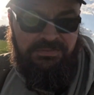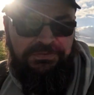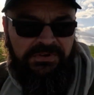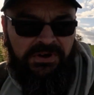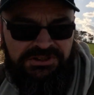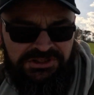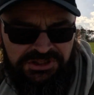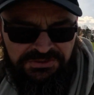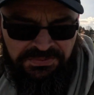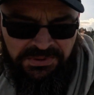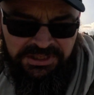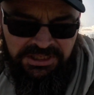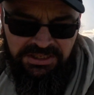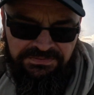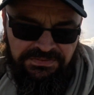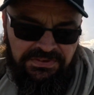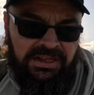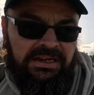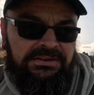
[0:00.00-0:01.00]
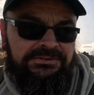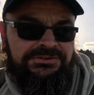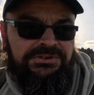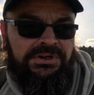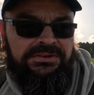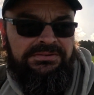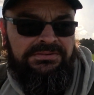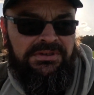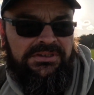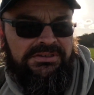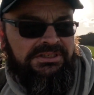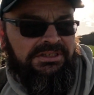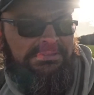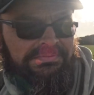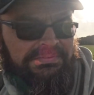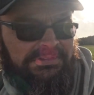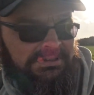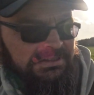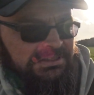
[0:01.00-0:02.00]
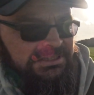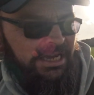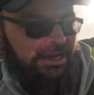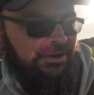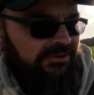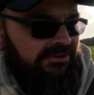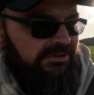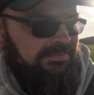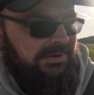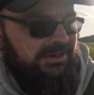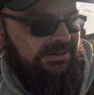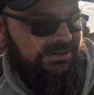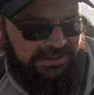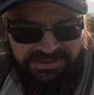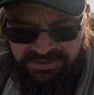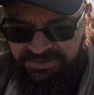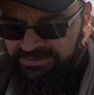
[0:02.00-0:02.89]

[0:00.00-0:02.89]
far too windy for that drone. I don't know if you can tell, but